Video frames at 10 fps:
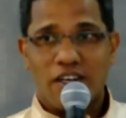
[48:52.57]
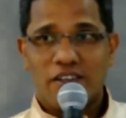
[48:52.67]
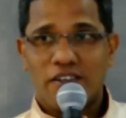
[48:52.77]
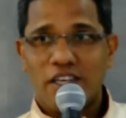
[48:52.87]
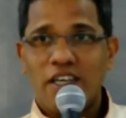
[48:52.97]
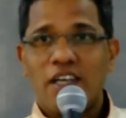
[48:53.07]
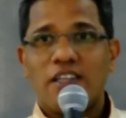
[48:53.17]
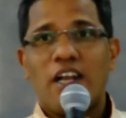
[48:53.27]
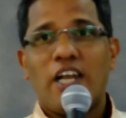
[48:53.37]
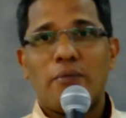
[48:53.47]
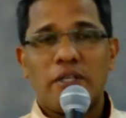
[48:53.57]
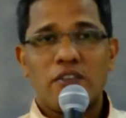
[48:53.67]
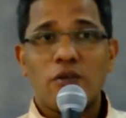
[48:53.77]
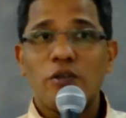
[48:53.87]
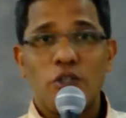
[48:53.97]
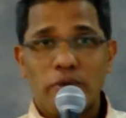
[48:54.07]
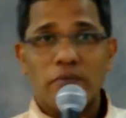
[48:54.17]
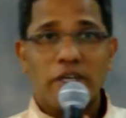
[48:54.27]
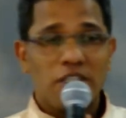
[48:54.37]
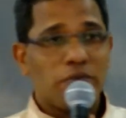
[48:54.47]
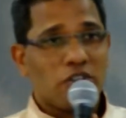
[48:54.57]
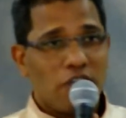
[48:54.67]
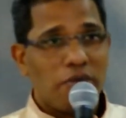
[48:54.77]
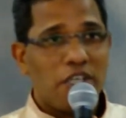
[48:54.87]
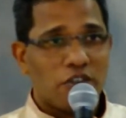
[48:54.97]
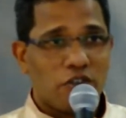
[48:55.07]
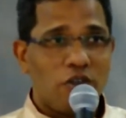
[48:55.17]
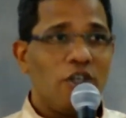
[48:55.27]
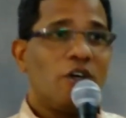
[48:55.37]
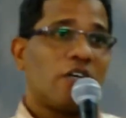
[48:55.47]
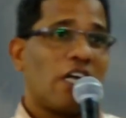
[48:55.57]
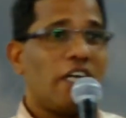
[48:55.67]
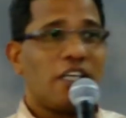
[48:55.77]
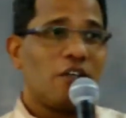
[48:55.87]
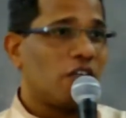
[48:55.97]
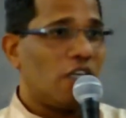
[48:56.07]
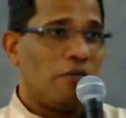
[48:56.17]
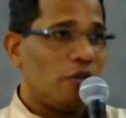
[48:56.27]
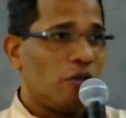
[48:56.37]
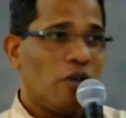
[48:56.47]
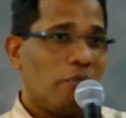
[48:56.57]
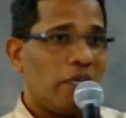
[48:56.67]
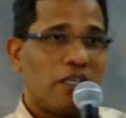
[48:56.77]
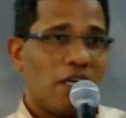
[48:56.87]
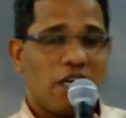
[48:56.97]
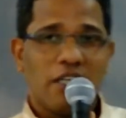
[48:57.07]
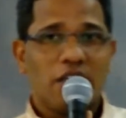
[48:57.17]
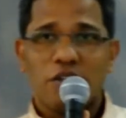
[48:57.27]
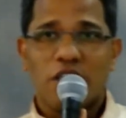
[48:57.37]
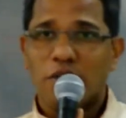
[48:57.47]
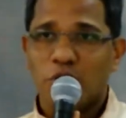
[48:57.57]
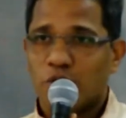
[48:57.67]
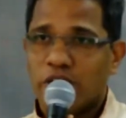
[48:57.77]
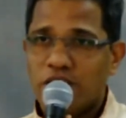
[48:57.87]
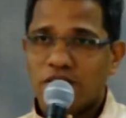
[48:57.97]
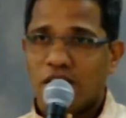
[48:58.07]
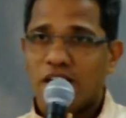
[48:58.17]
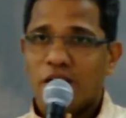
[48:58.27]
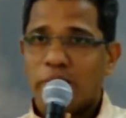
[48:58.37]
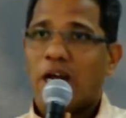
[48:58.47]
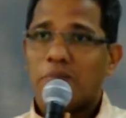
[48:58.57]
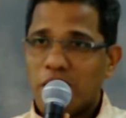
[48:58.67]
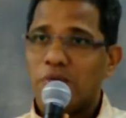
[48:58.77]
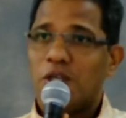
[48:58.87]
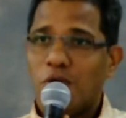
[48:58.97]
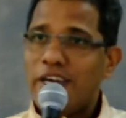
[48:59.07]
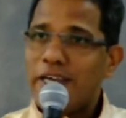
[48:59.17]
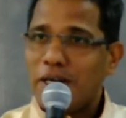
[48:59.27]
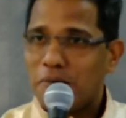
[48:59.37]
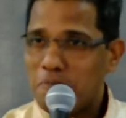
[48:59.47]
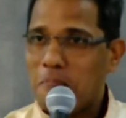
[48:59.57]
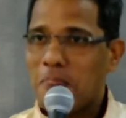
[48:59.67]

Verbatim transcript: Okay, then Laban said, "Oh, you were waiting for seven years. No, okay, I cannot give you. I mean, I cannot give you Rachel. I mean, I'm giving you Leah."